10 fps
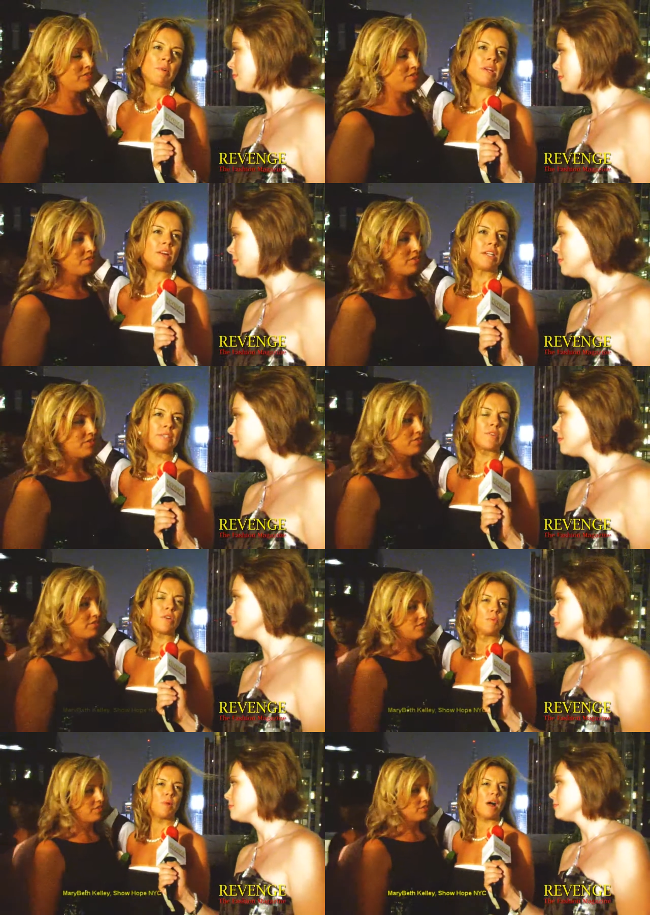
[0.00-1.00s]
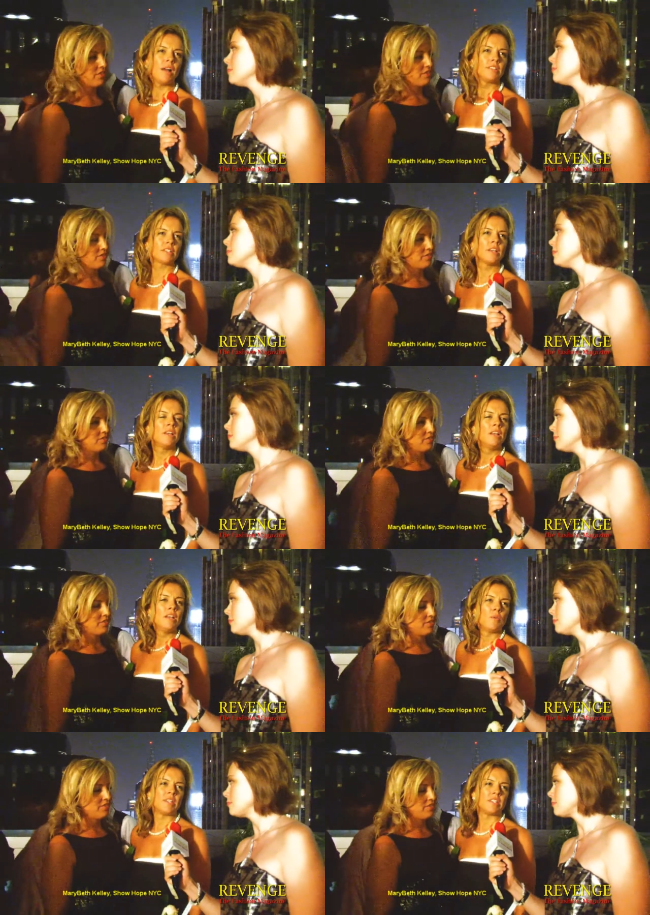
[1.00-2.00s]
Speaker 1: we're here is for Hope Lodge,
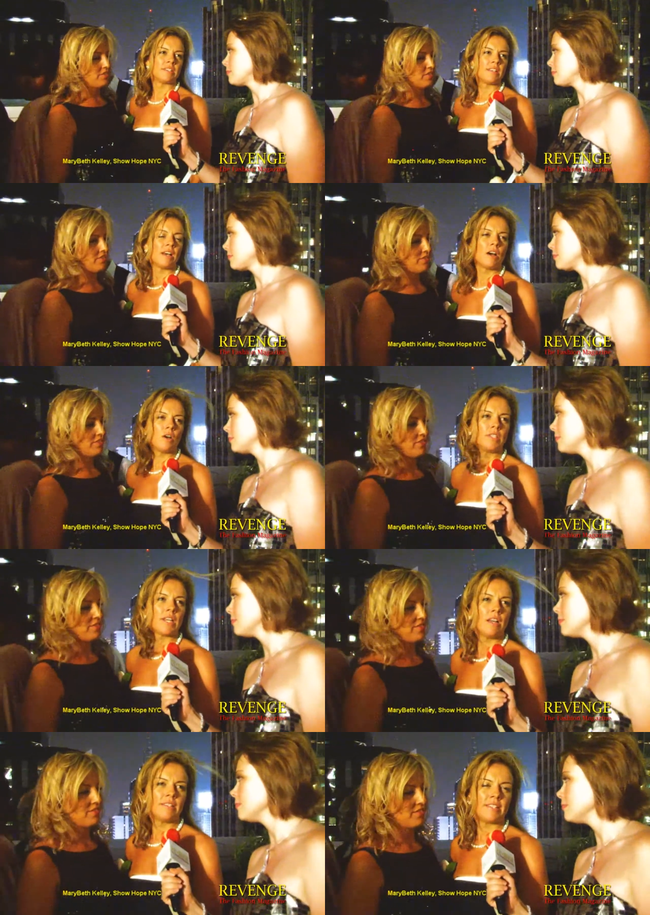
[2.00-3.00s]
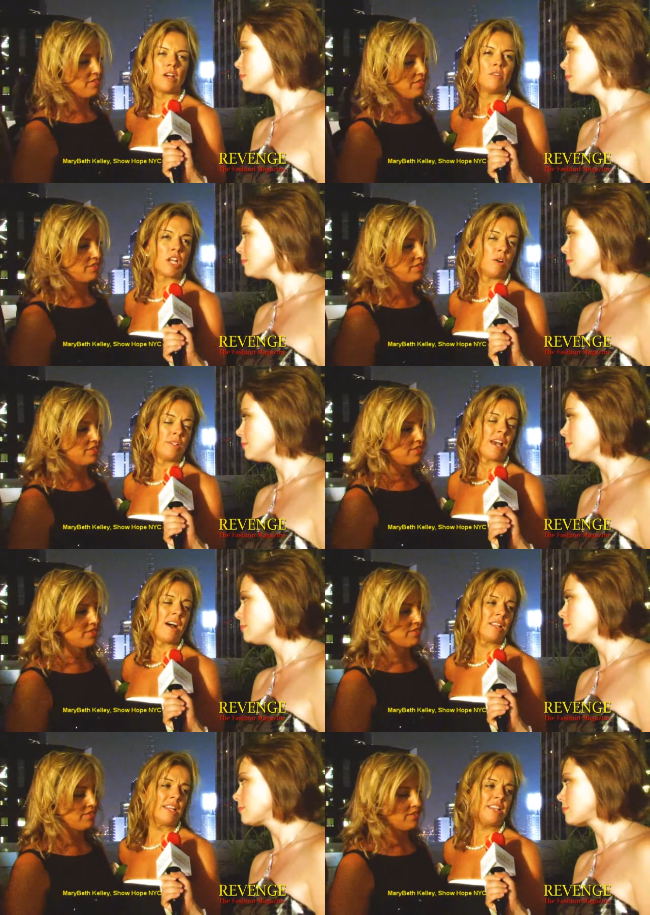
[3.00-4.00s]
which is a hotel. It's the only
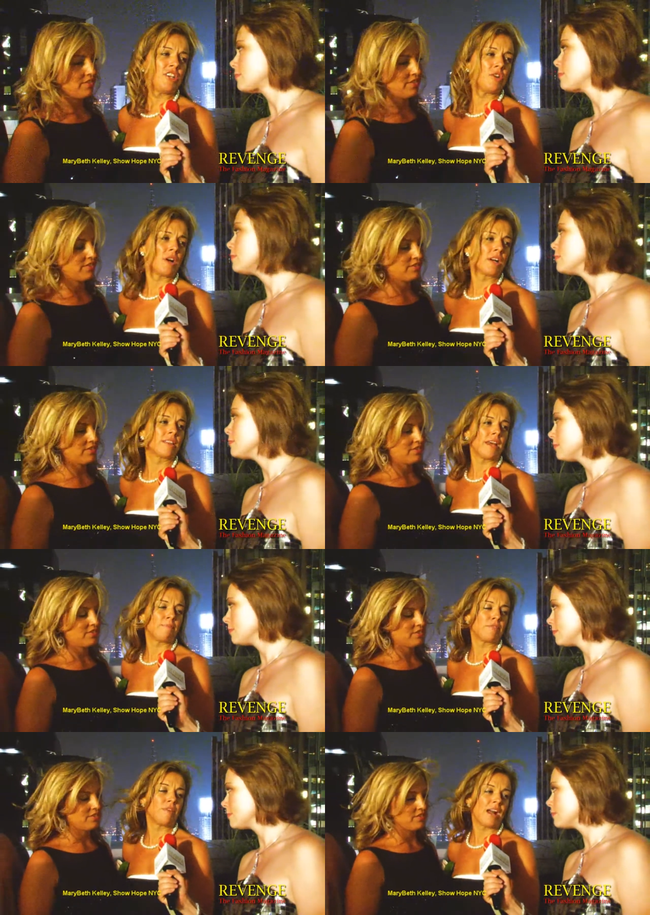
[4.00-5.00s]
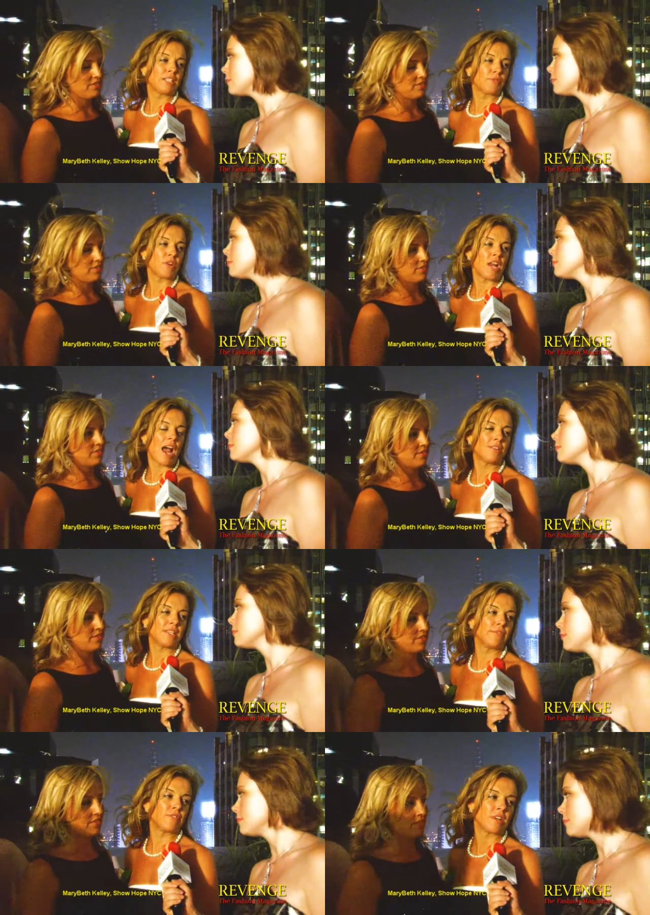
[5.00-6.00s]
hotel in New York that provides free
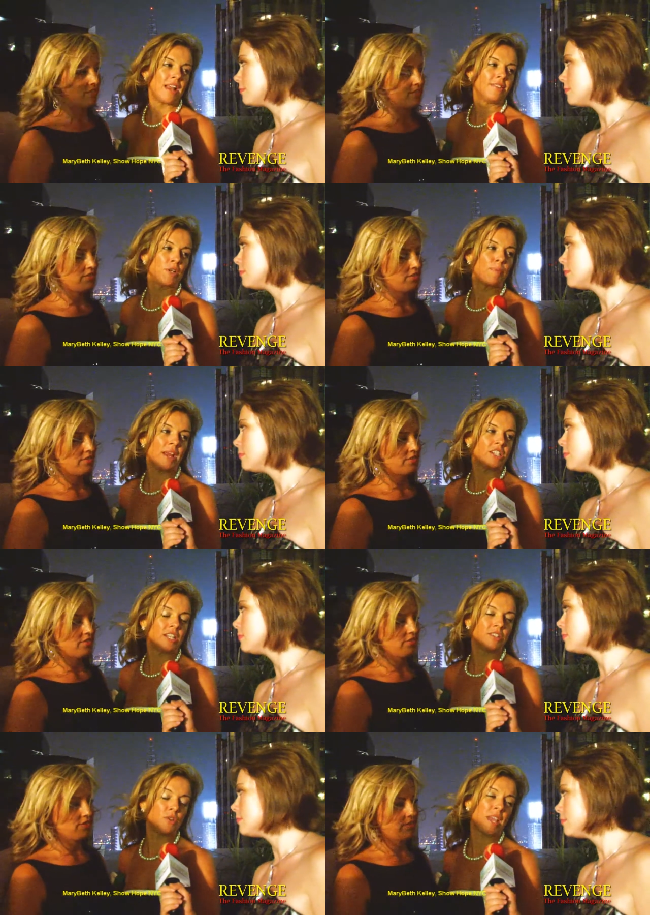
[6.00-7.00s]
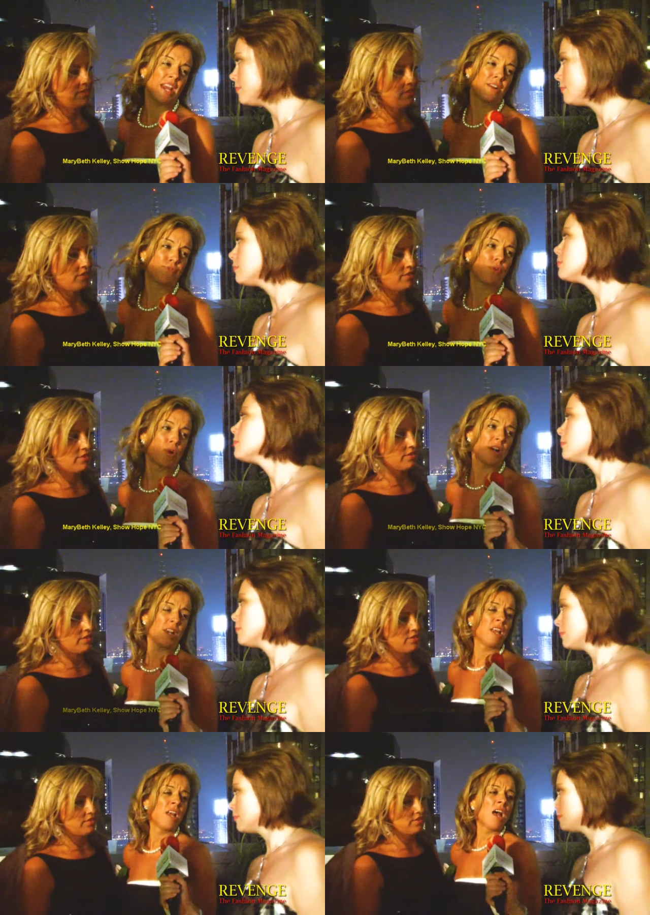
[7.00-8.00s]
housing for cancer patients who can't afford
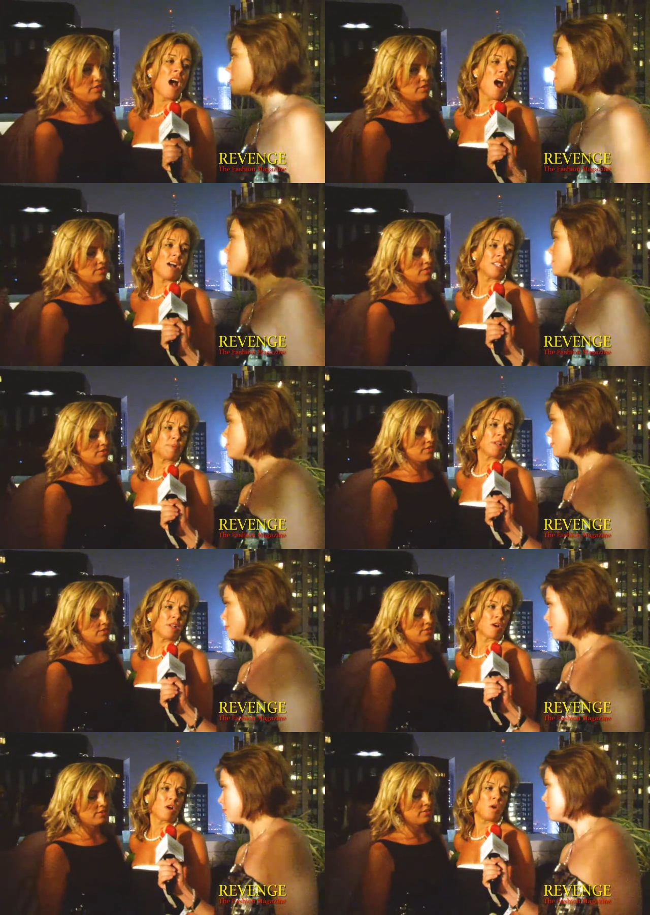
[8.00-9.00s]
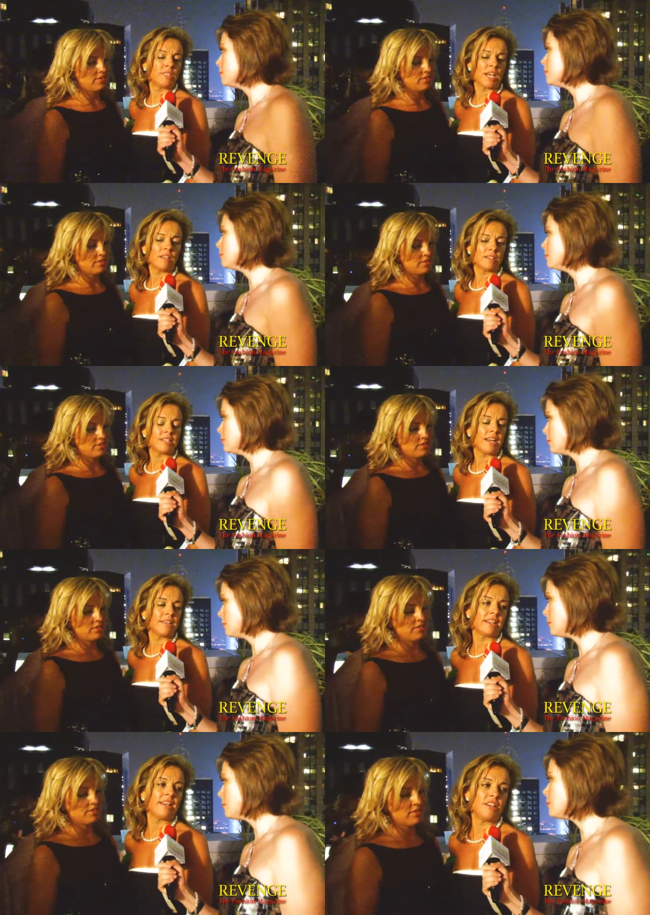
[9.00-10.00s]
hospital or hotel
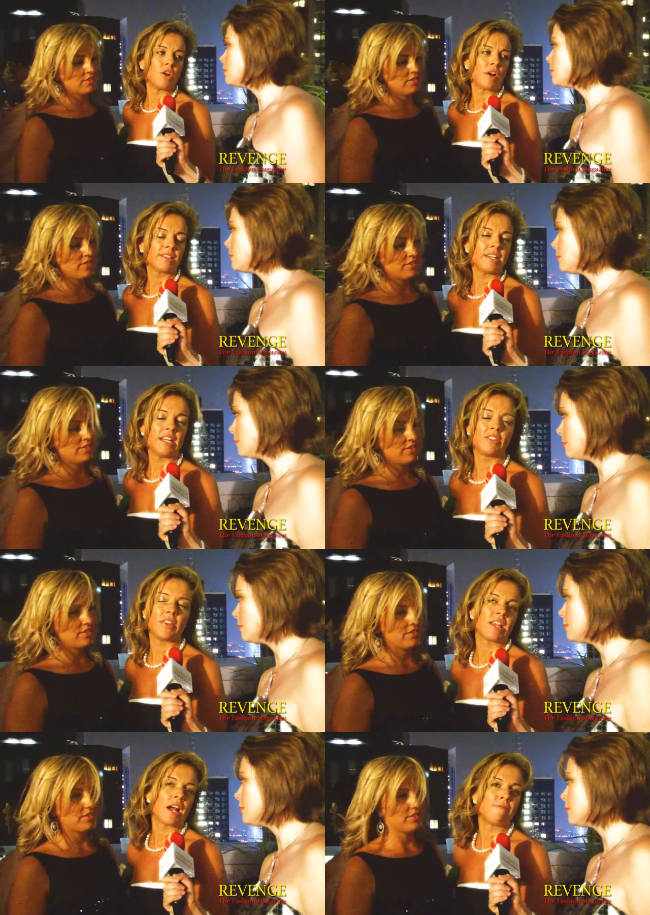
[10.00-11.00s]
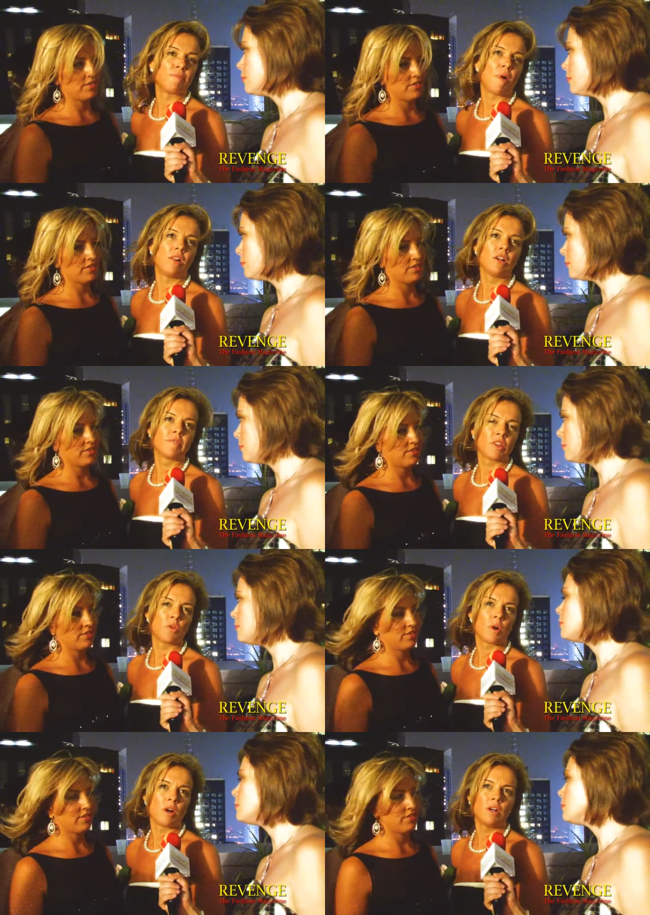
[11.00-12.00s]
stays in New York City, so they come from all over the
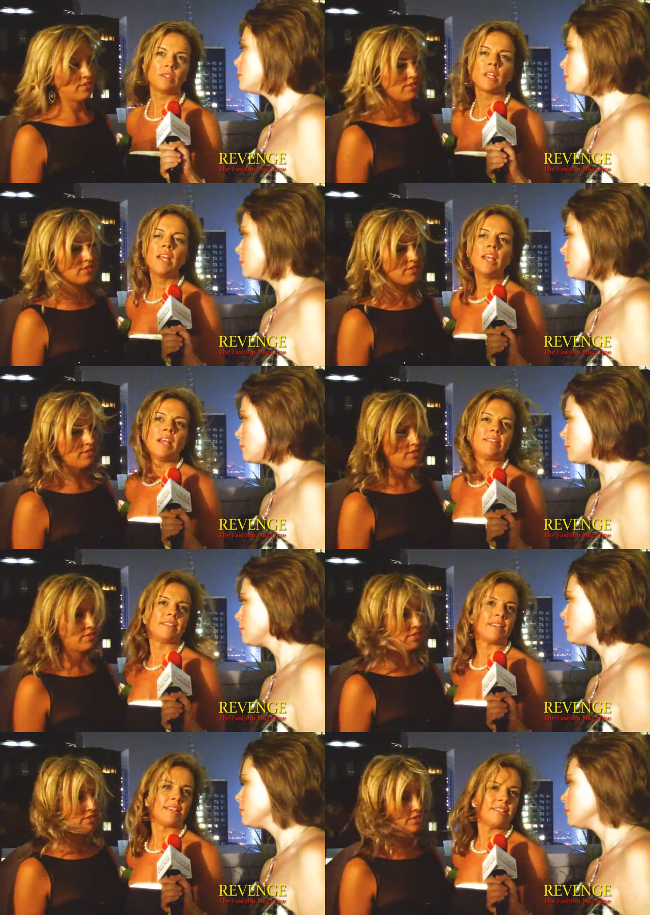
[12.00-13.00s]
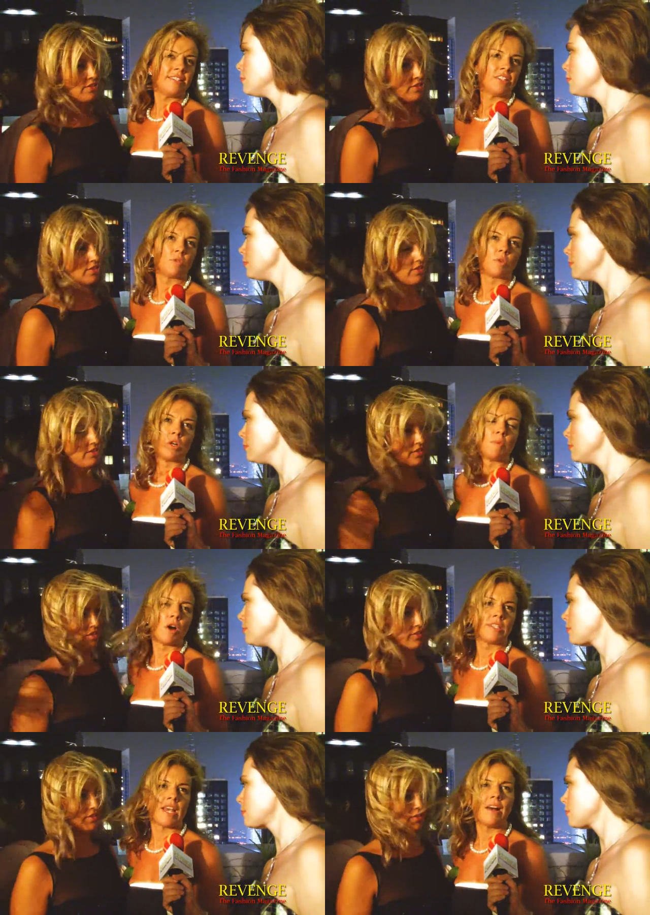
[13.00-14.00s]
world. It's a 62-room
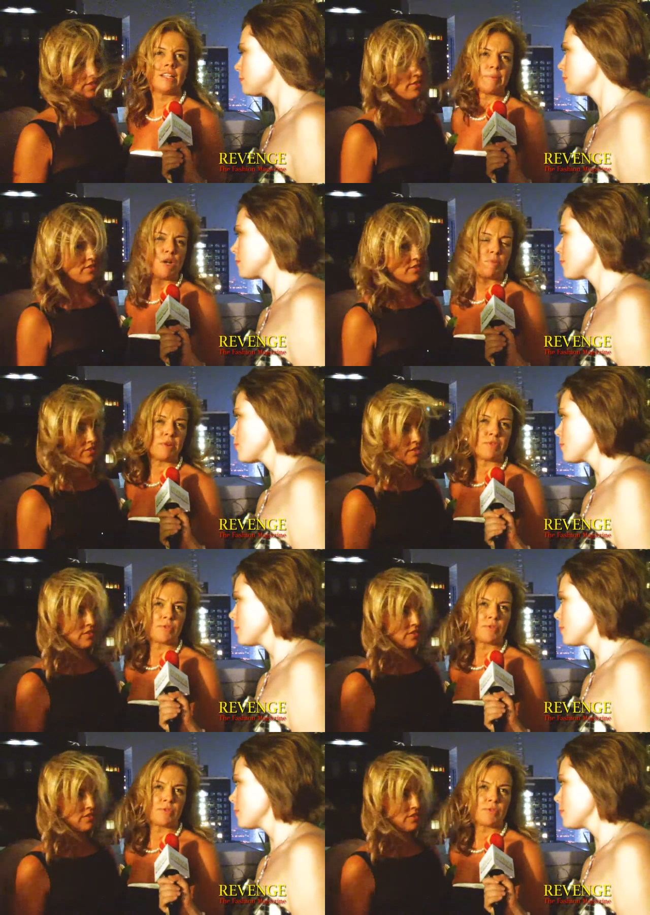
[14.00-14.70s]
hotel. It's been open for